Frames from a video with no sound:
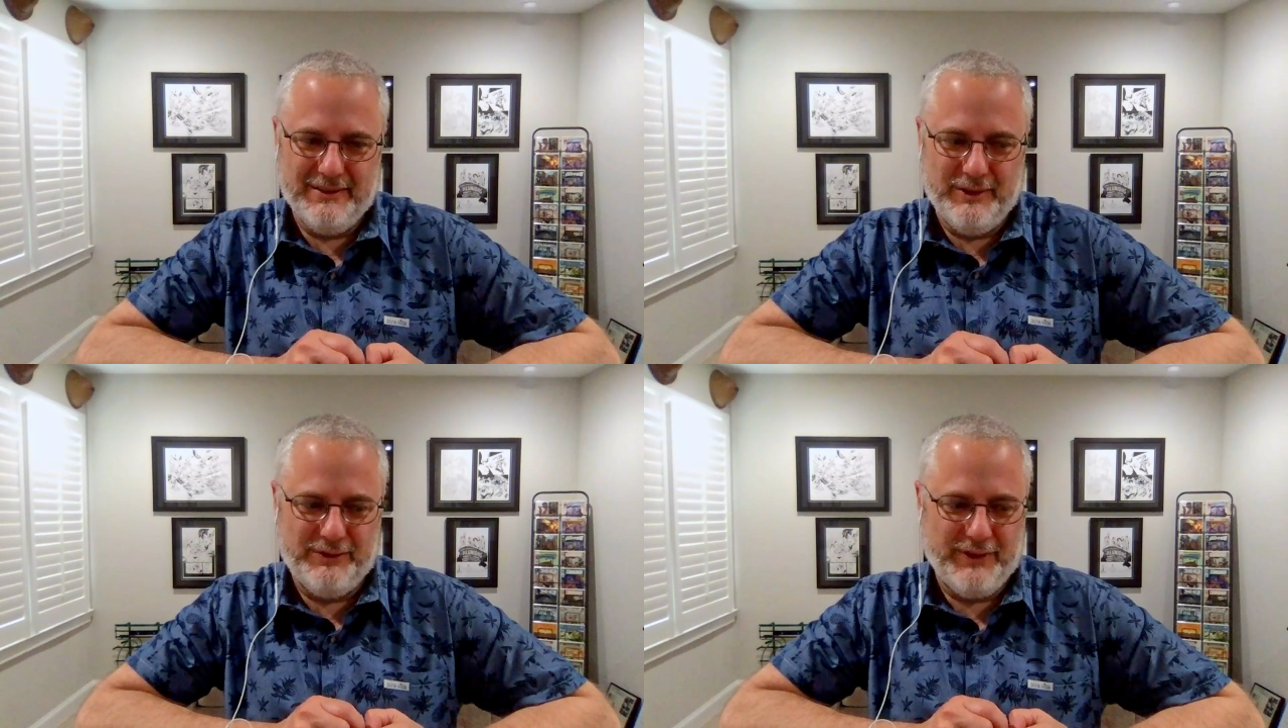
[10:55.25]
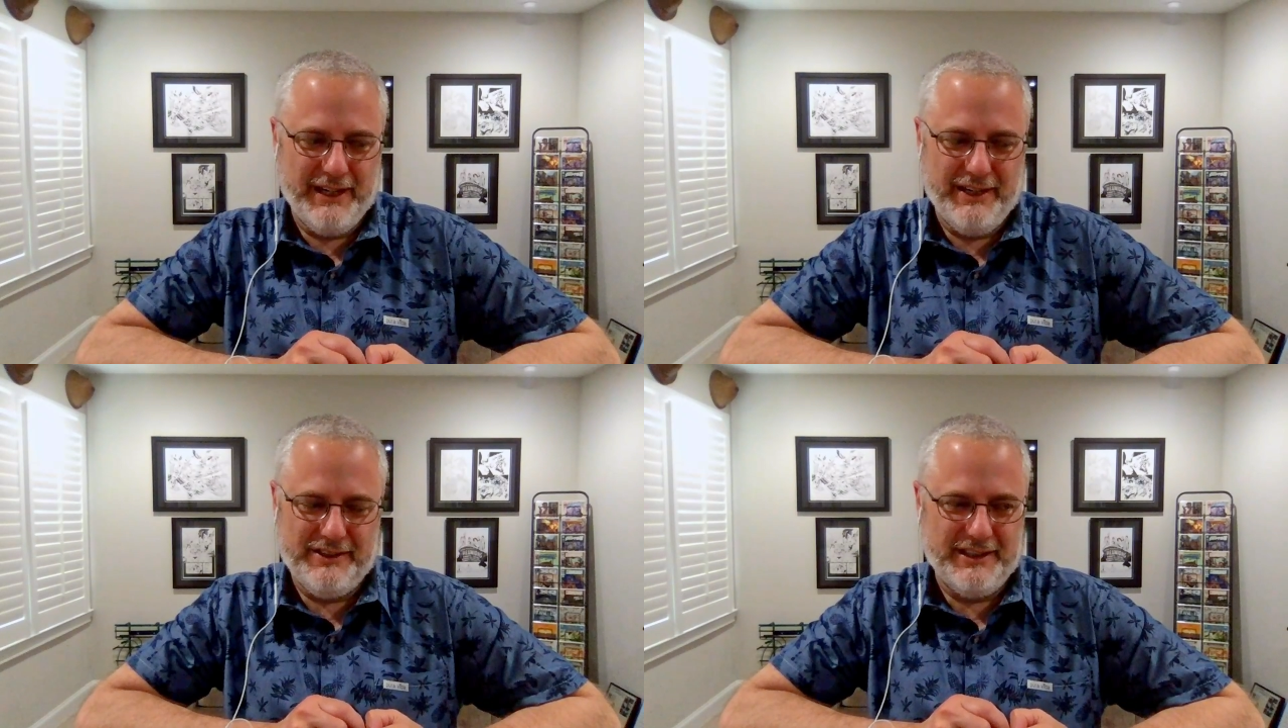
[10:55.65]
Well,
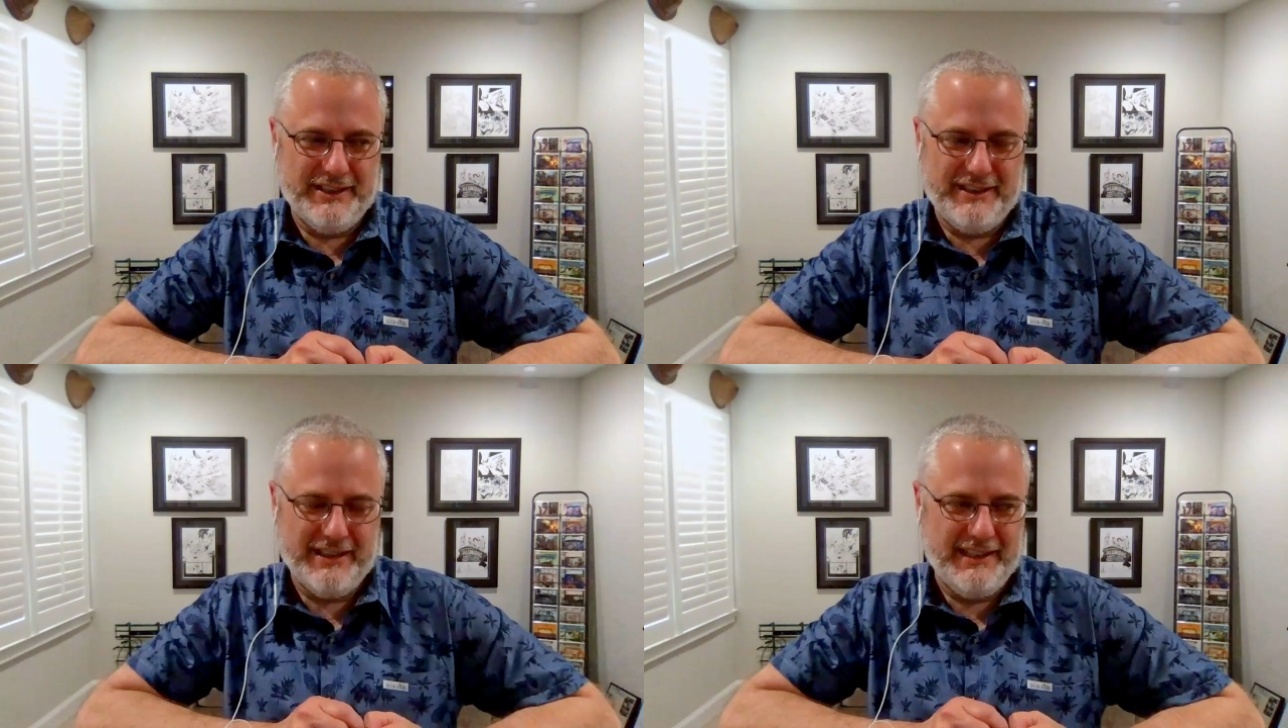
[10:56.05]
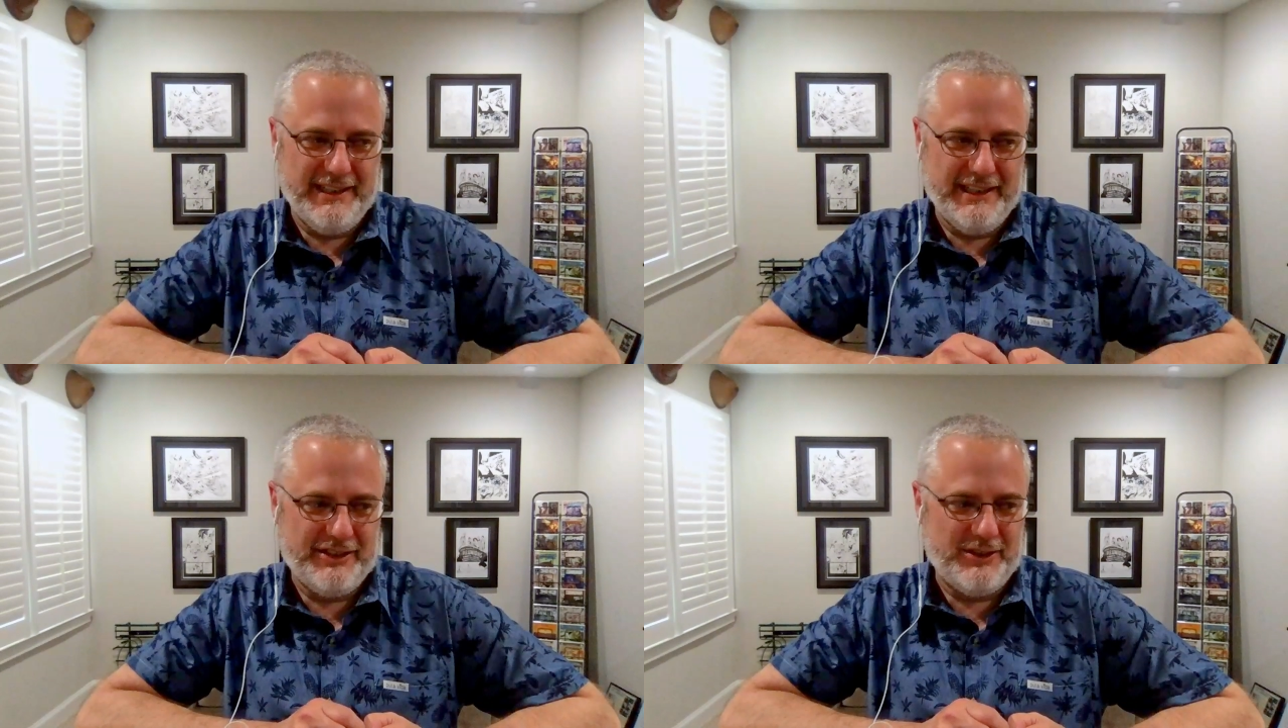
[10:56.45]
Fredo is just
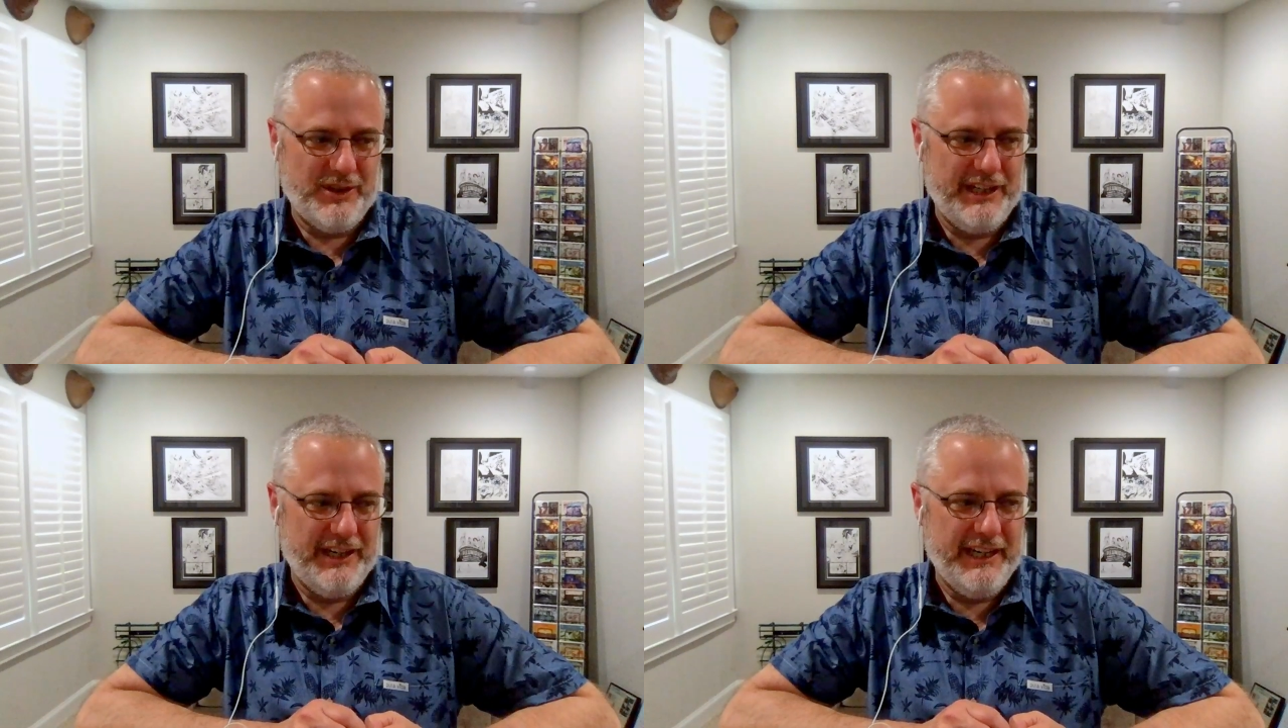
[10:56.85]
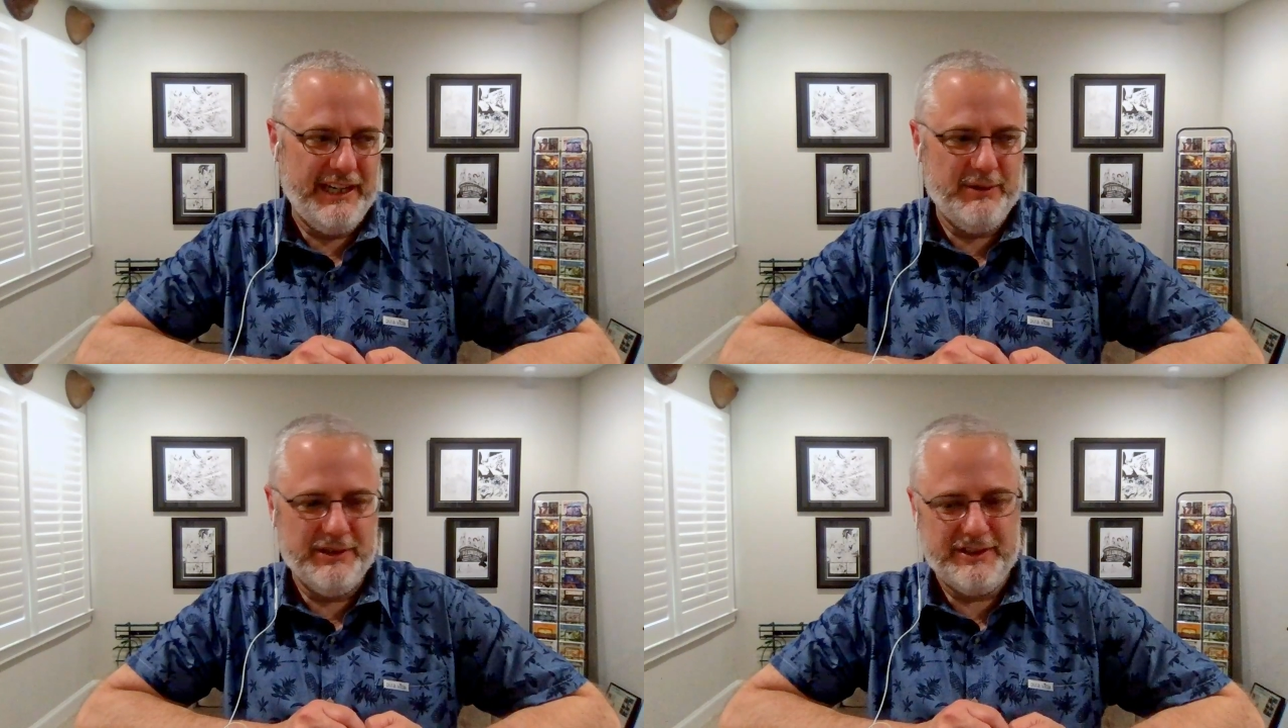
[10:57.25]
extraordinary. And
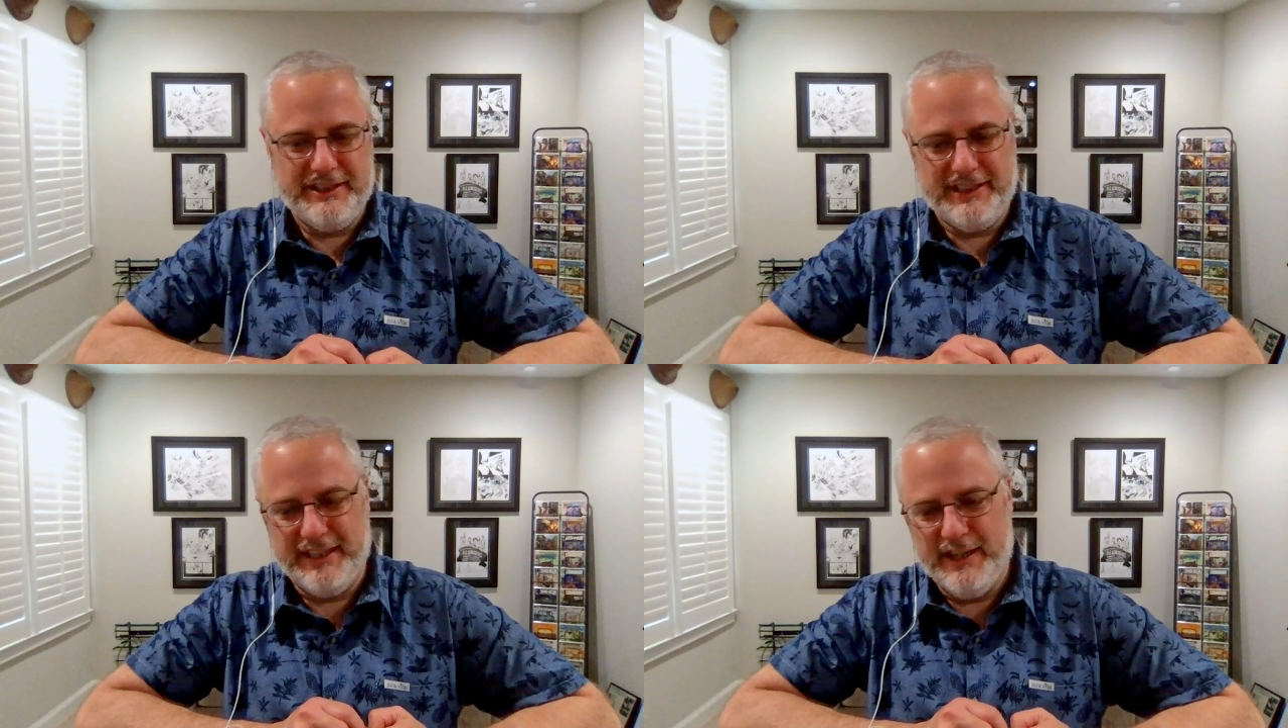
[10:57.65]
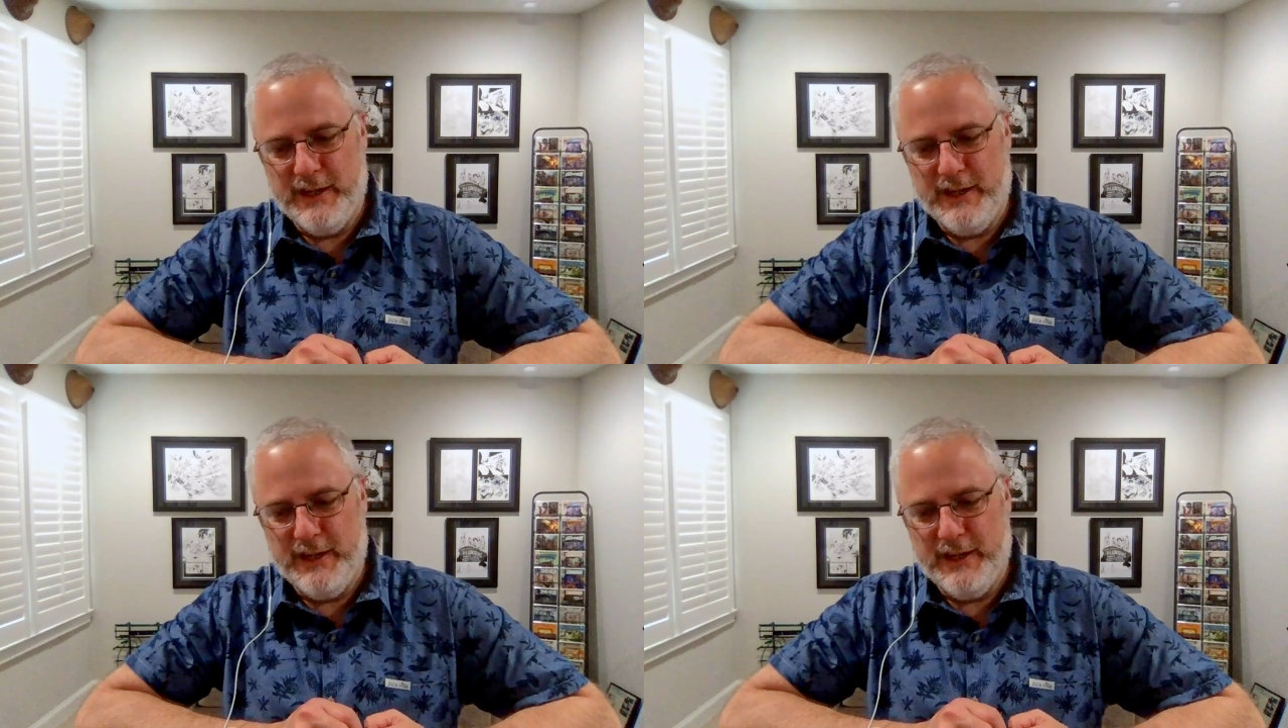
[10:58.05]
it was such a